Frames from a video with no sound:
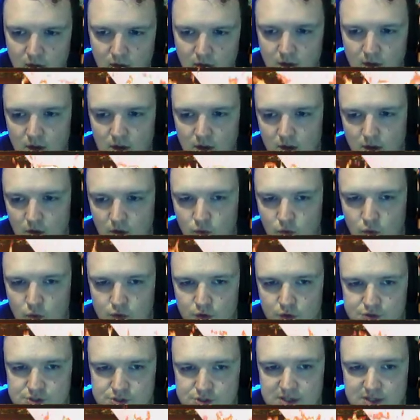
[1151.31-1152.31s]
you know, or
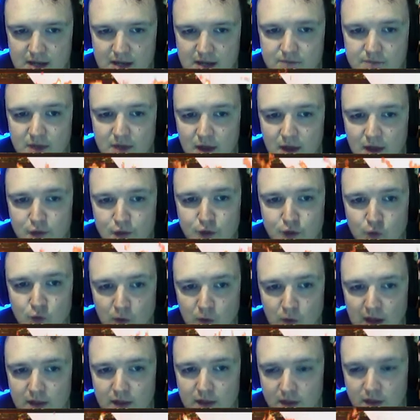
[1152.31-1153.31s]
just have that threat
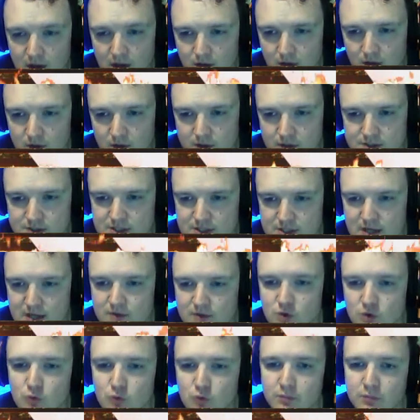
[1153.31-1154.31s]
there, because they
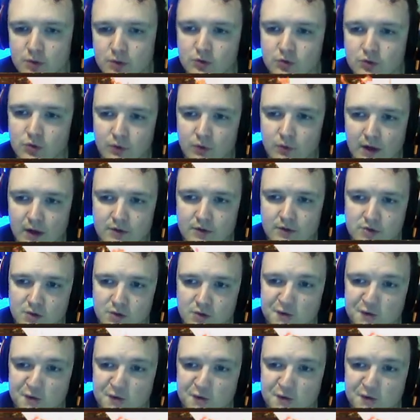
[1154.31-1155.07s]
do build around you.